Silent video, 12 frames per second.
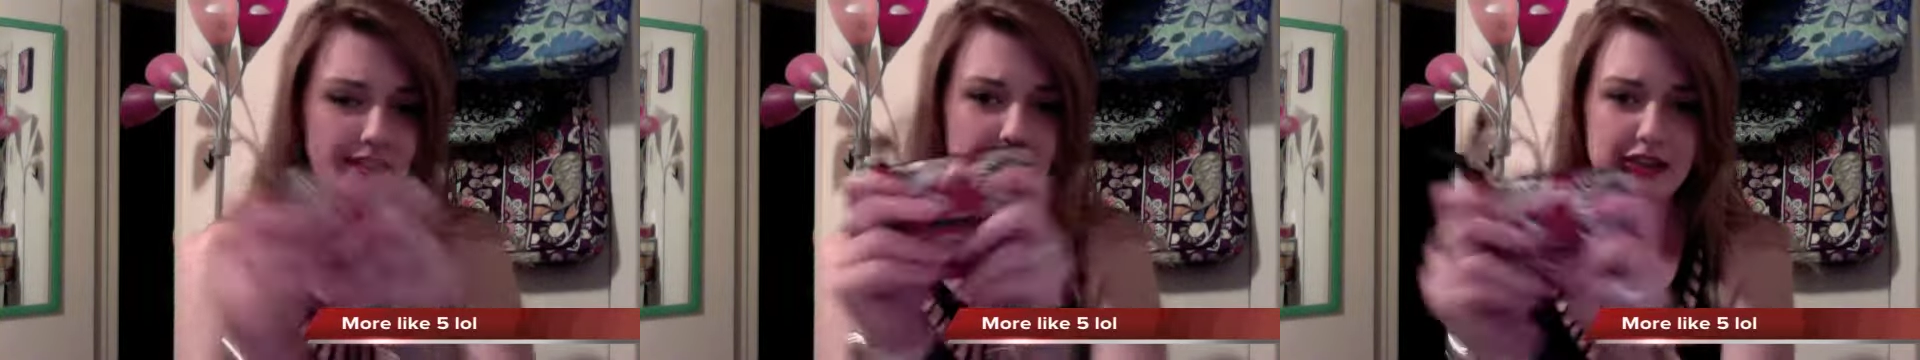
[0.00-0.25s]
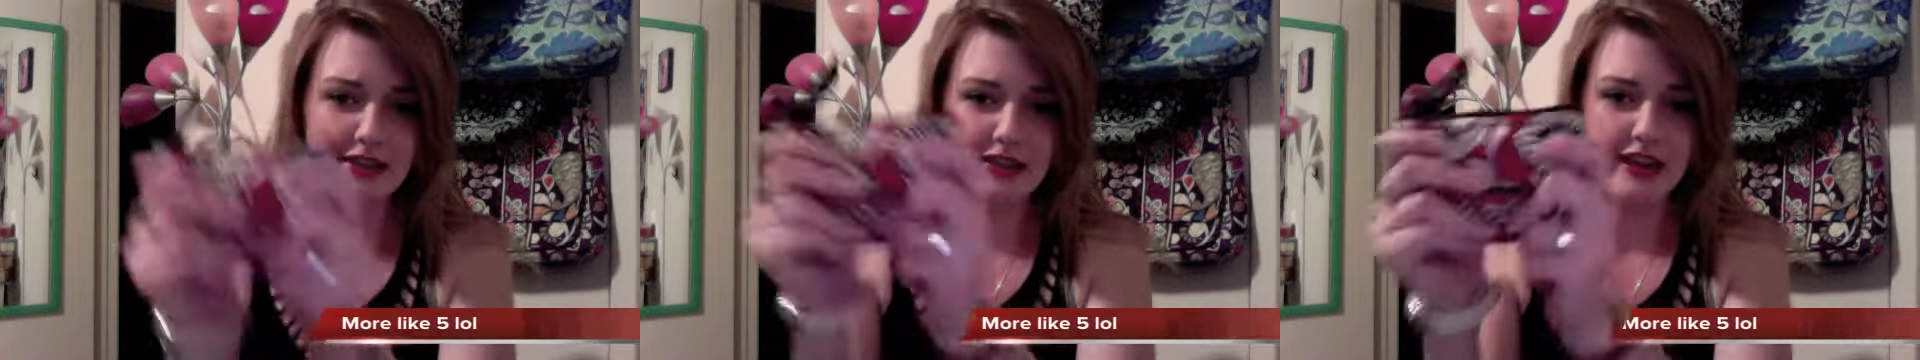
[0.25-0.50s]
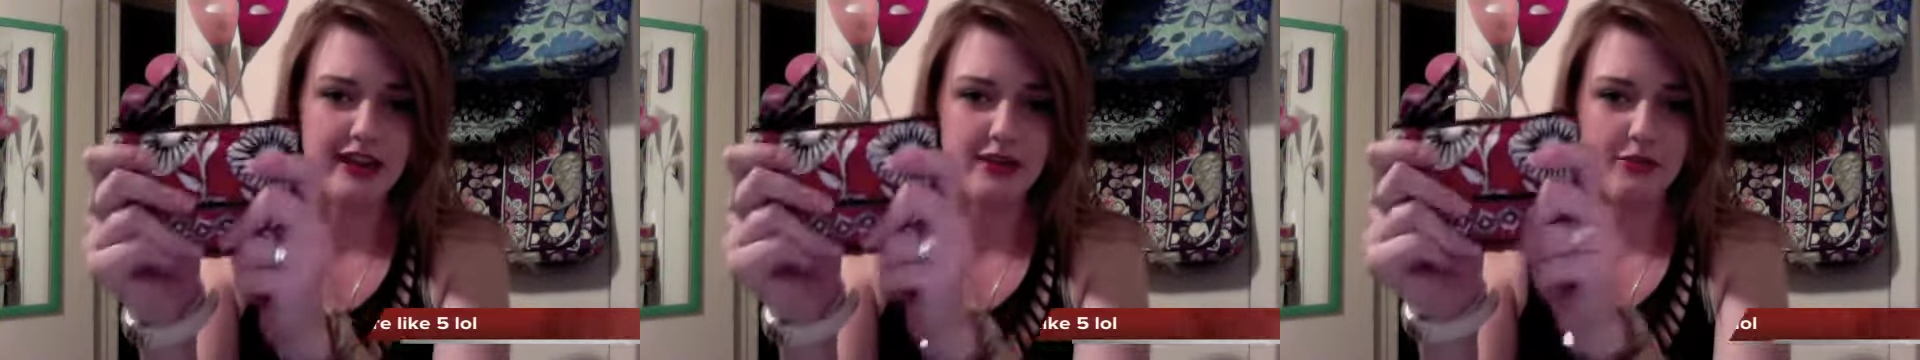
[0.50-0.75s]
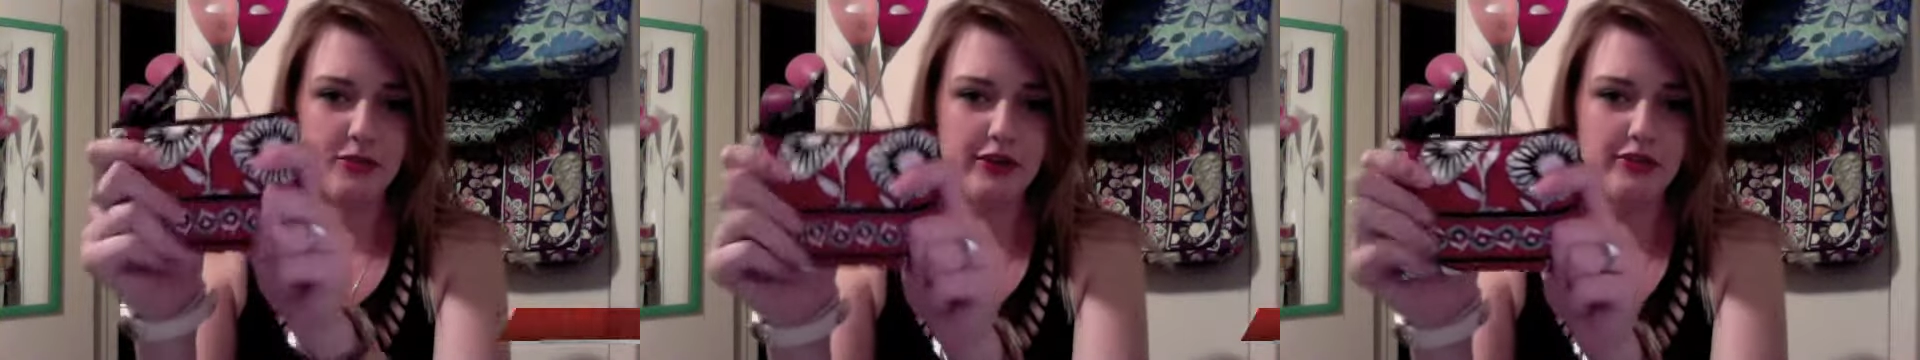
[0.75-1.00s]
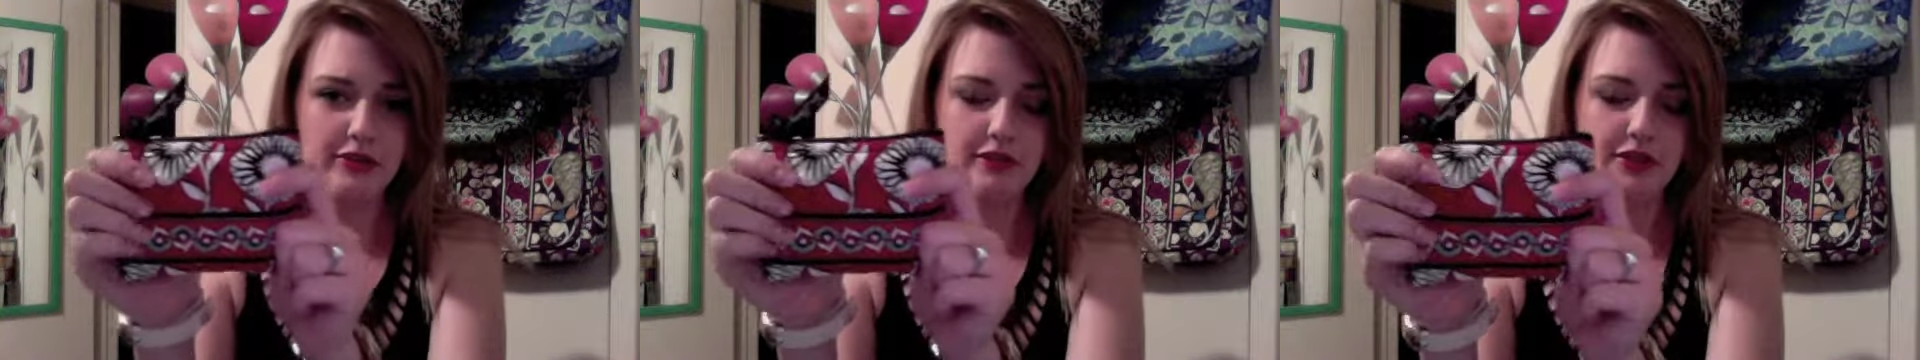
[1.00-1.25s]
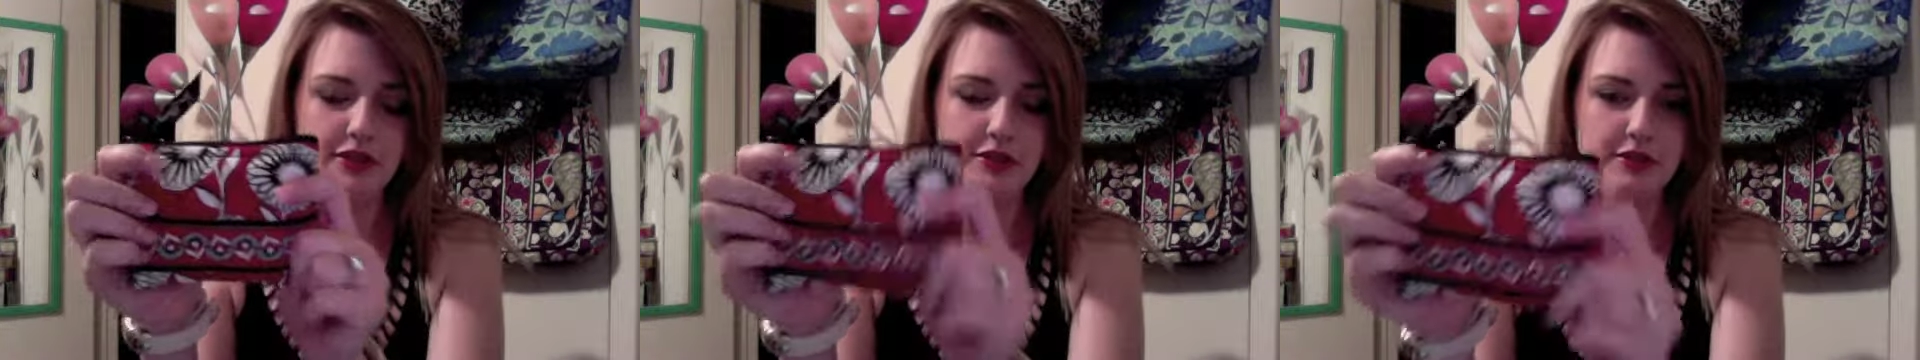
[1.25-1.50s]
today I'm going to
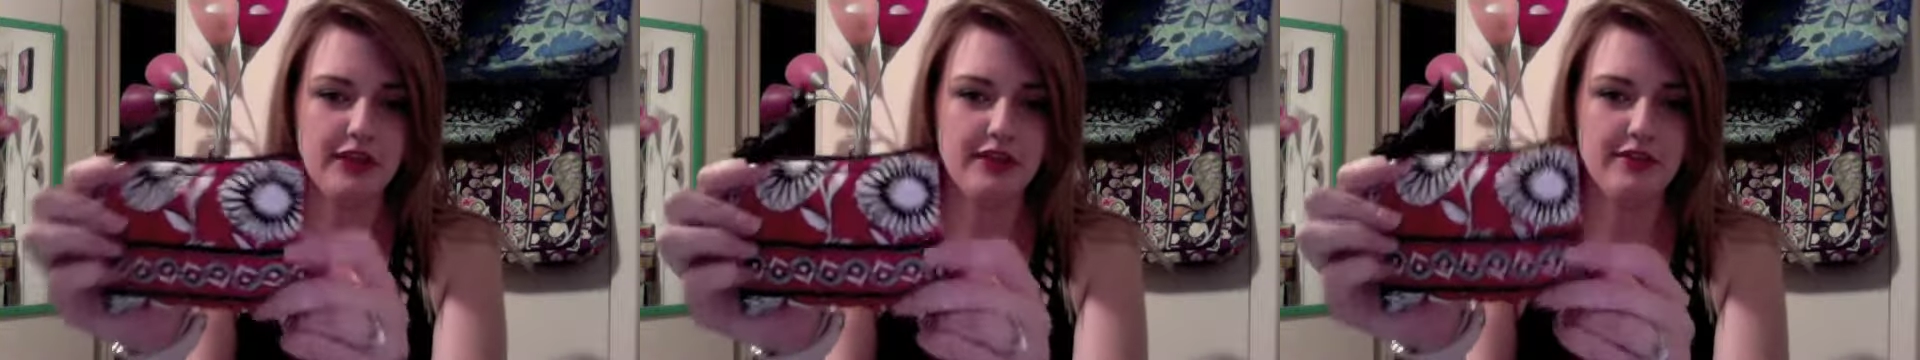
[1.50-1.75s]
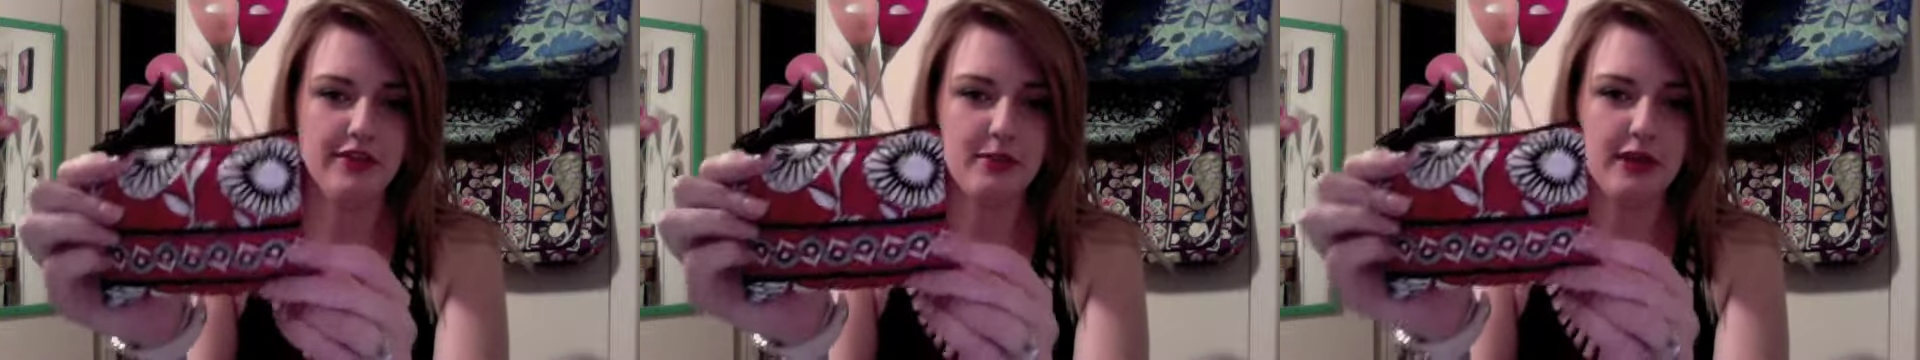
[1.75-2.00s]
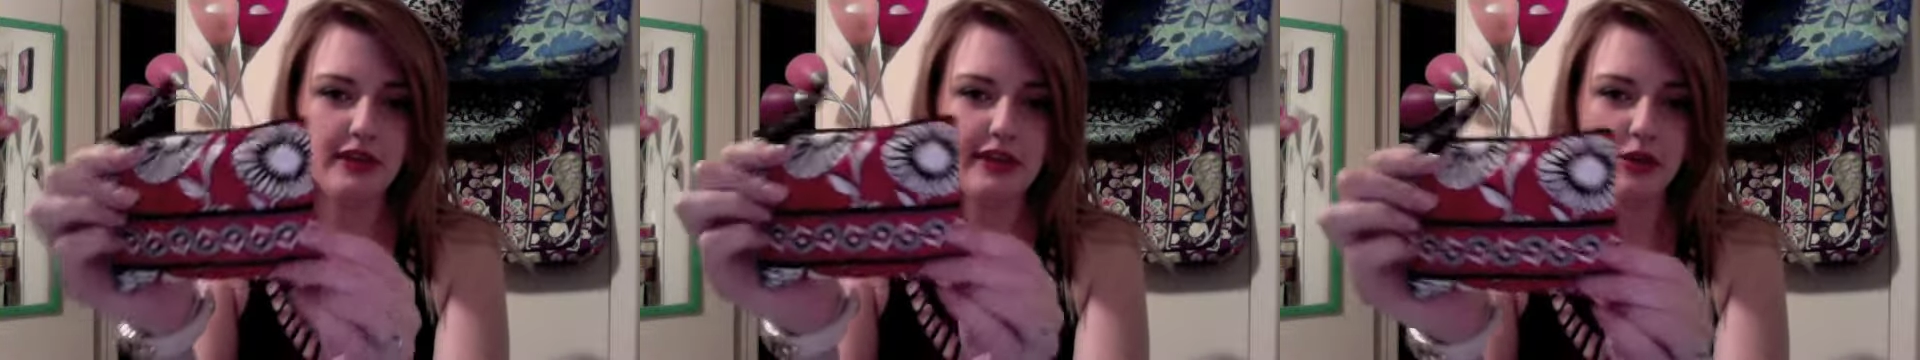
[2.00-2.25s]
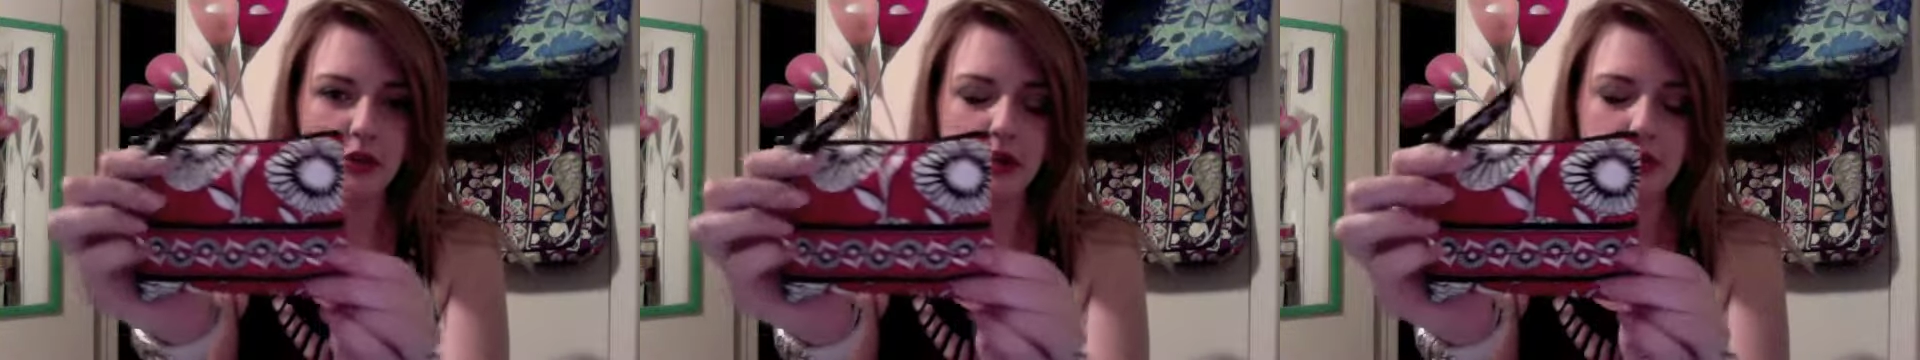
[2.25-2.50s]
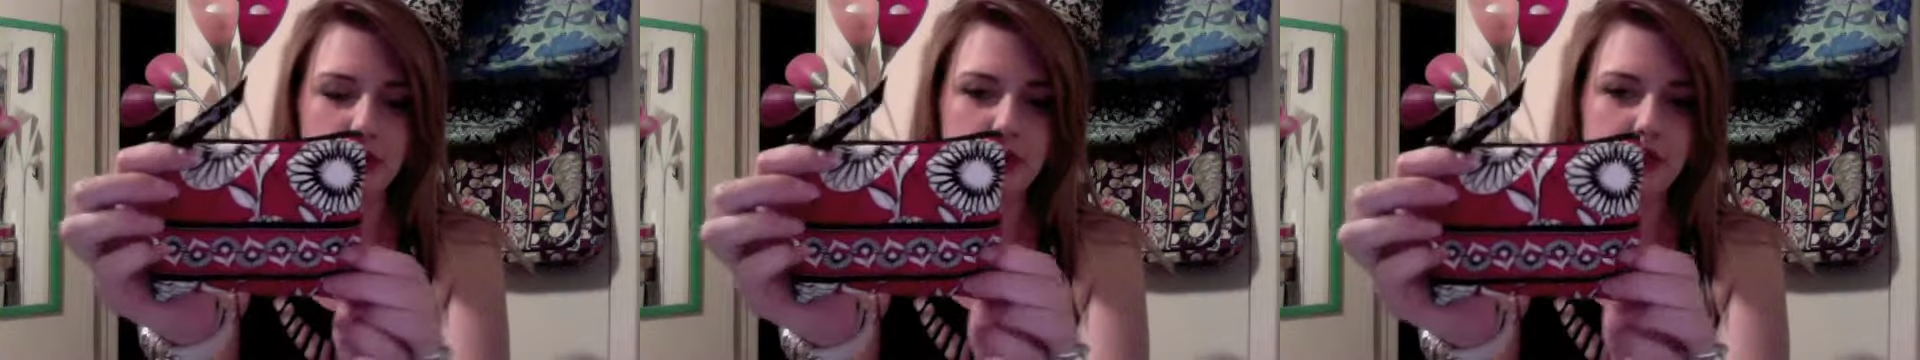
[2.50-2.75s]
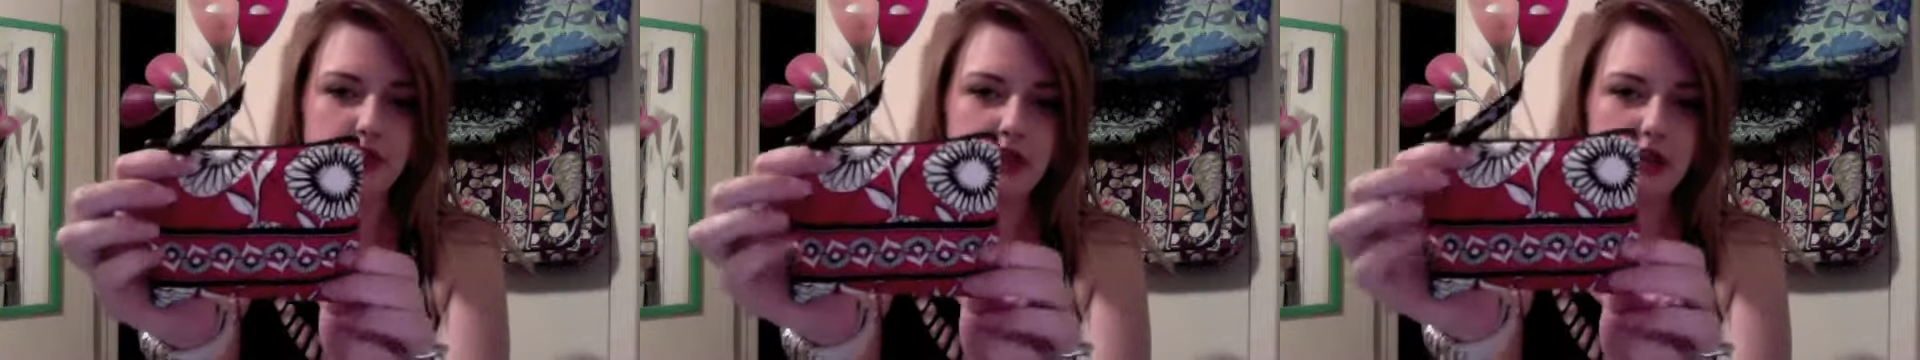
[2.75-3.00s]
review the Vera Bradley coin purse,